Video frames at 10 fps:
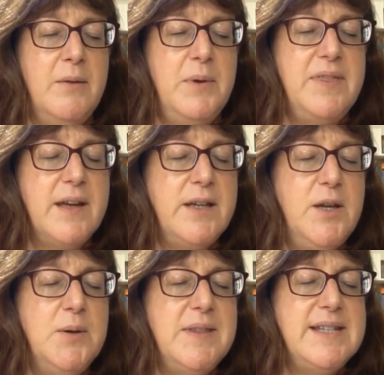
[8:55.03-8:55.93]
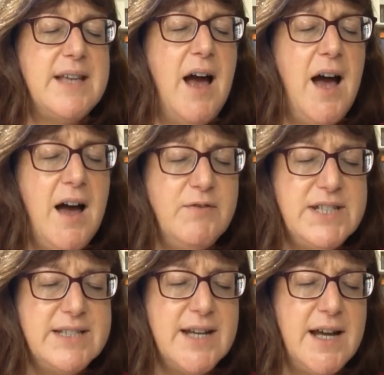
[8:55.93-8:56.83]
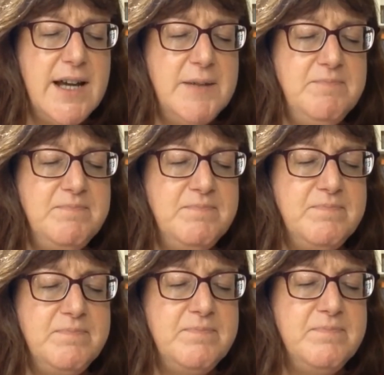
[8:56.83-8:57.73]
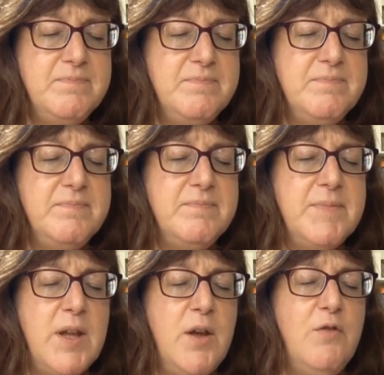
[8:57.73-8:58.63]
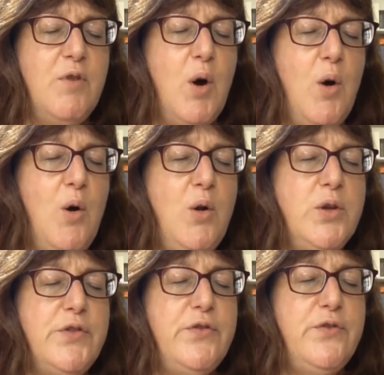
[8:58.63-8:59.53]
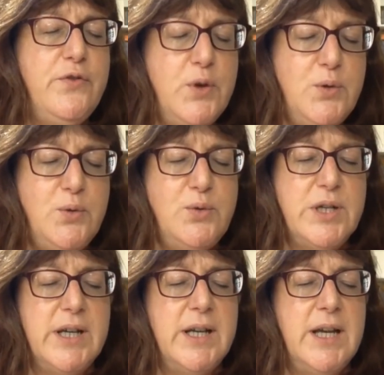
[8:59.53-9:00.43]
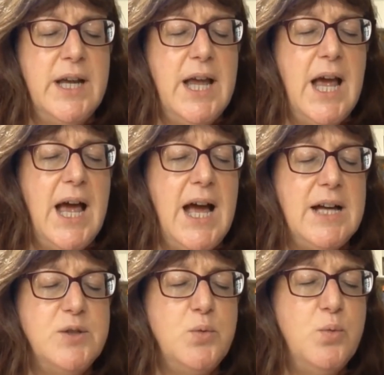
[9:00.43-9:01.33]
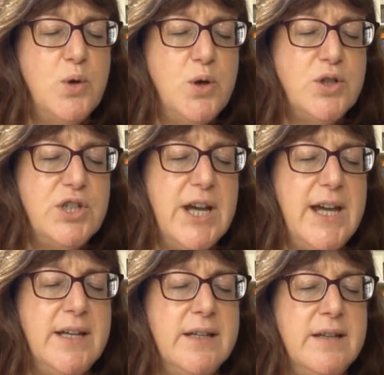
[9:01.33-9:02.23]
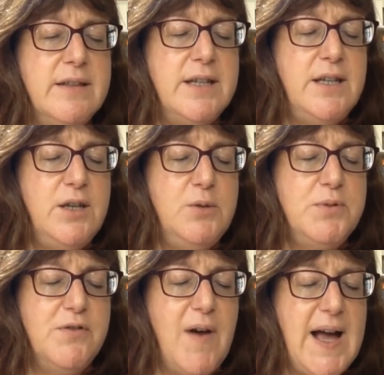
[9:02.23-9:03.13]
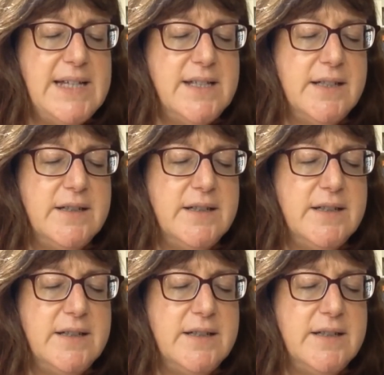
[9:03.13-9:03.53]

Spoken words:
We thank you at this harvest time for all the food and water that you provide.